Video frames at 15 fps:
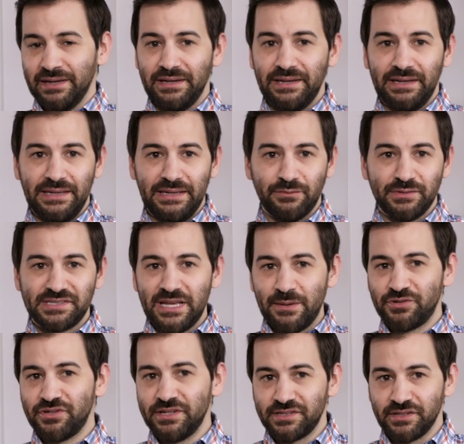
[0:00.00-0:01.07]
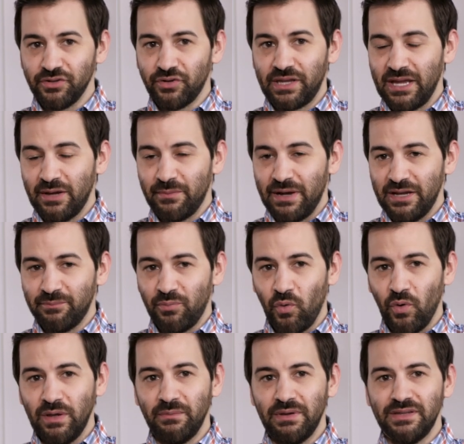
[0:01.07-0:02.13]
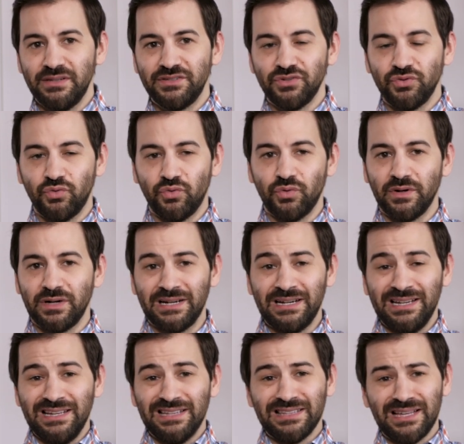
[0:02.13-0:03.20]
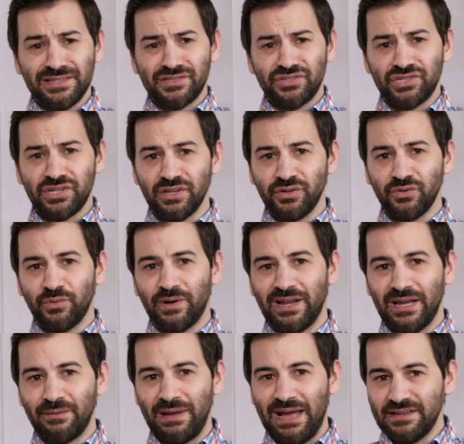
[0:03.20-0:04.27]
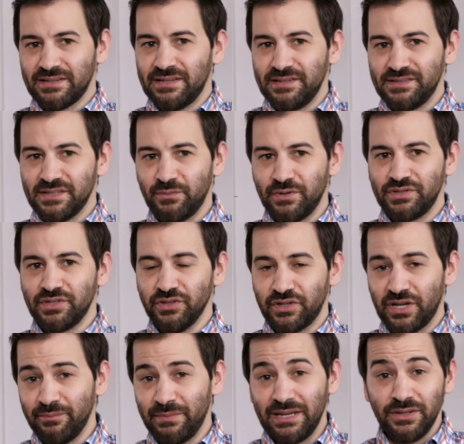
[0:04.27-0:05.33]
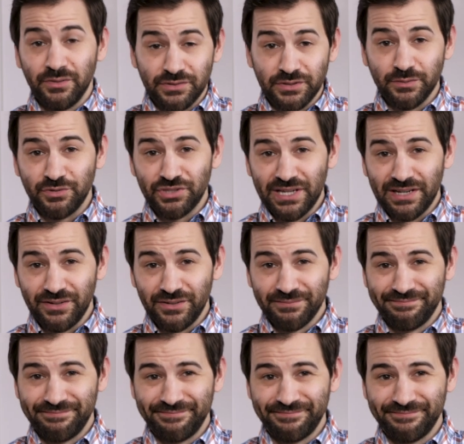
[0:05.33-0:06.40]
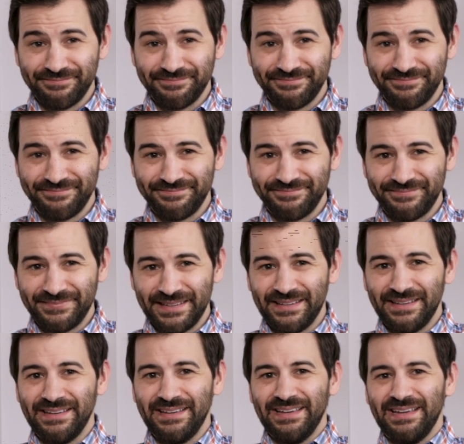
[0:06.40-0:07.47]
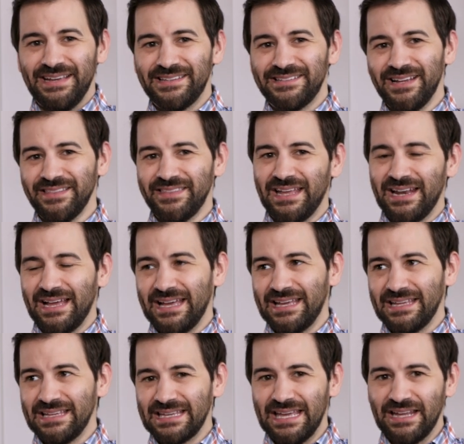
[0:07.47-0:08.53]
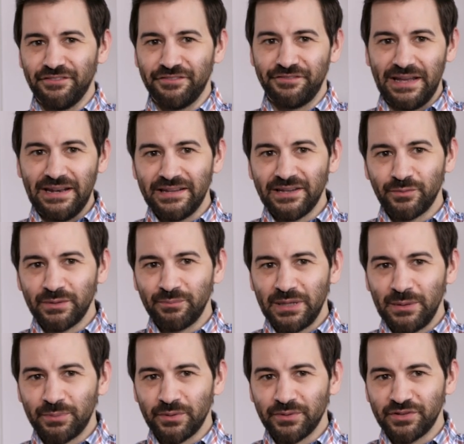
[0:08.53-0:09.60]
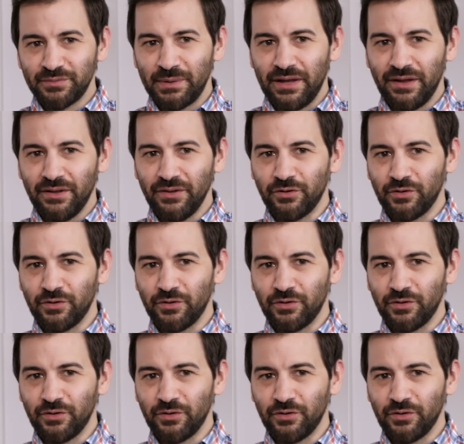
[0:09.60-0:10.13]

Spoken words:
a receptionist looking at my appointment, or less chill when I'm asking someone to look at my YouTube channel. It's not that I get offended when people spell